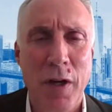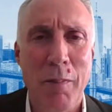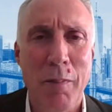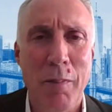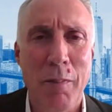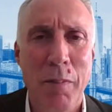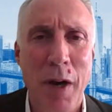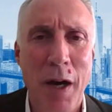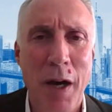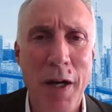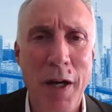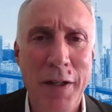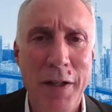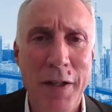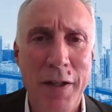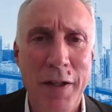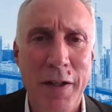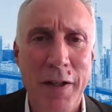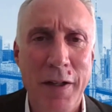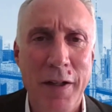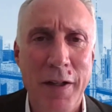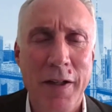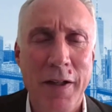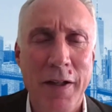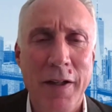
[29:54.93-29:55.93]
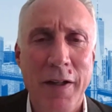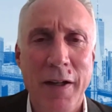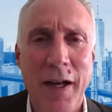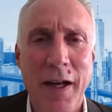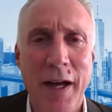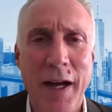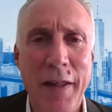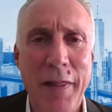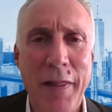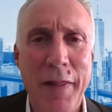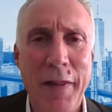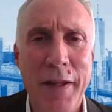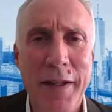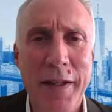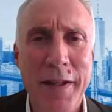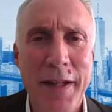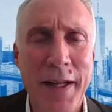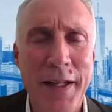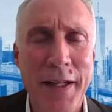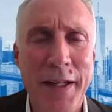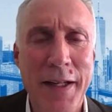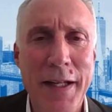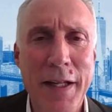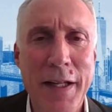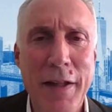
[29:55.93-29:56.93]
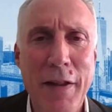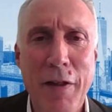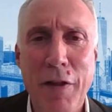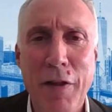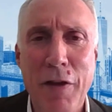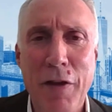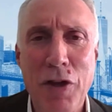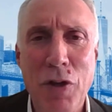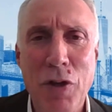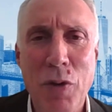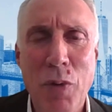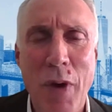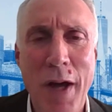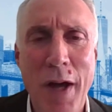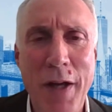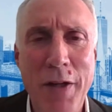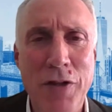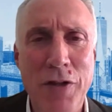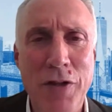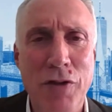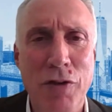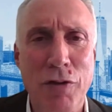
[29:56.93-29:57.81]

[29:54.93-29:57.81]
But I think that neither the U.S.